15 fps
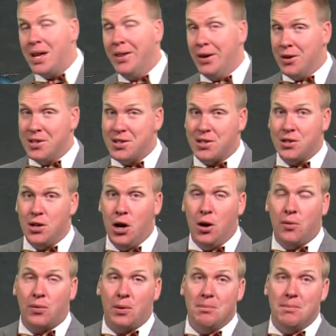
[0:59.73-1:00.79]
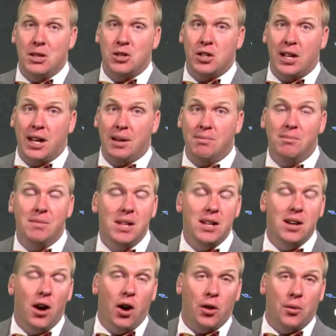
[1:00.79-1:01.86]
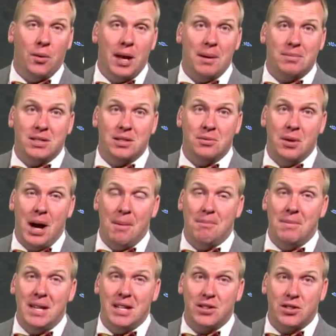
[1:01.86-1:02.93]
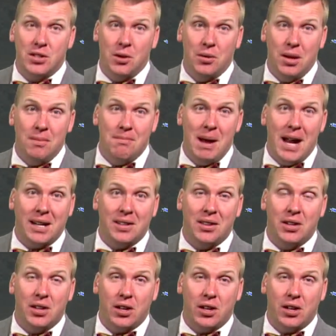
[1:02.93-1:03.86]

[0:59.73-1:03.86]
there is snow from Michigan all the way up to uh, Minnesota and back to the